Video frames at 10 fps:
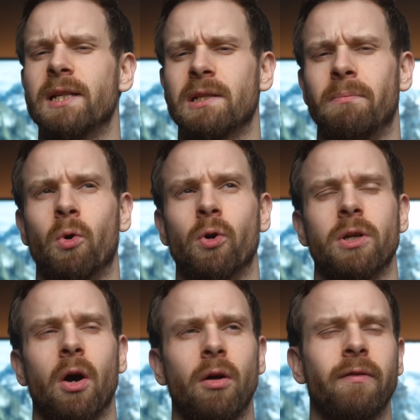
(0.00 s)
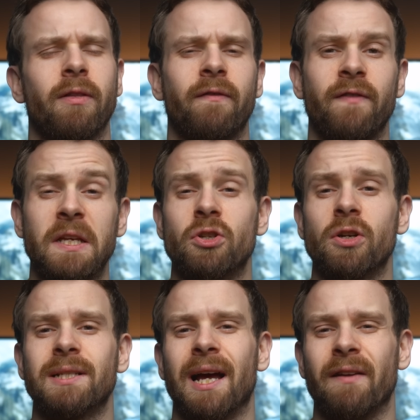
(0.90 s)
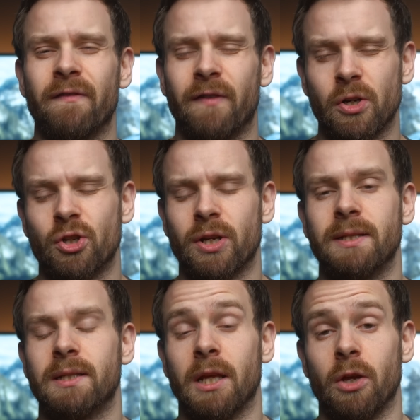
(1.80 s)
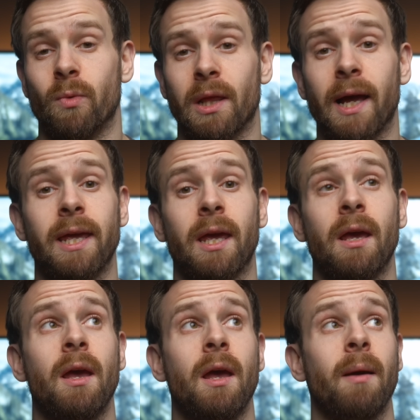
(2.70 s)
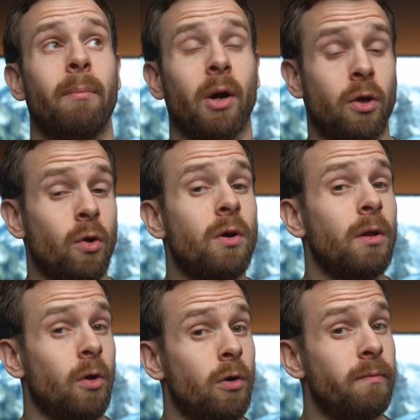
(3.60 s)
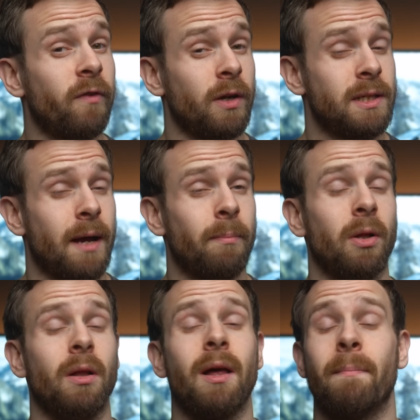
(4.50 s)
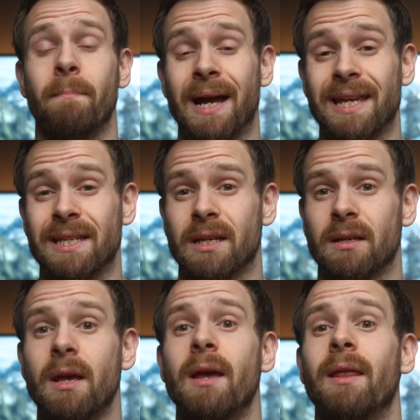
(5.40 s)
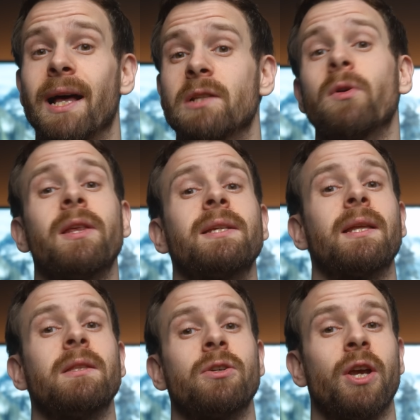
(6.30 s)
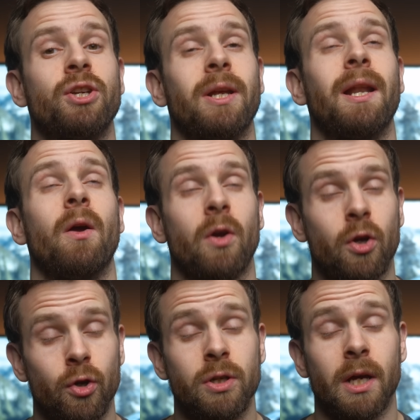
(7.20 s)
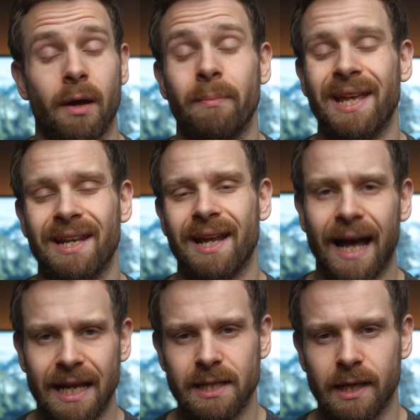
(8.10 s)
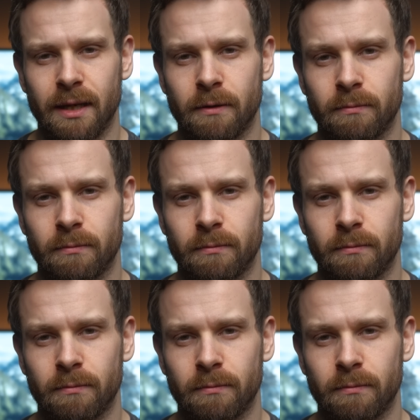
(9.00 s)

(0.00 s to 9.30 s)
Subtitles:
support all of the features and functions that you would like, but Google Home, for example, might. That's where this integration could come in handy.